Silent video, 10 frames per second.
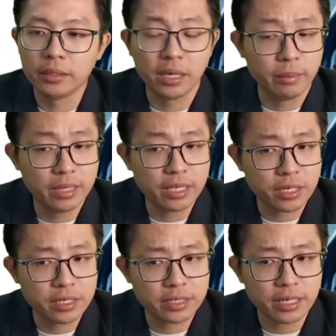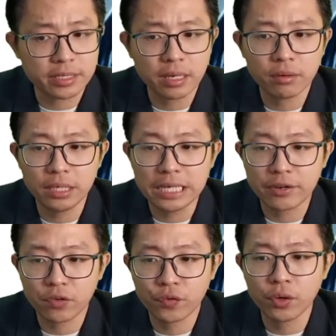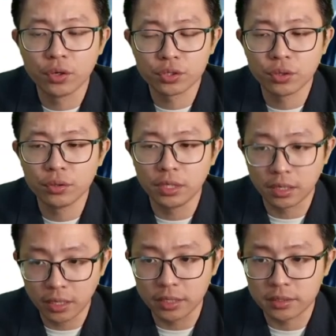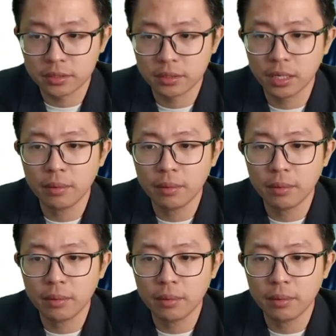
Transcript: immediate changes just now, electric field also decrease,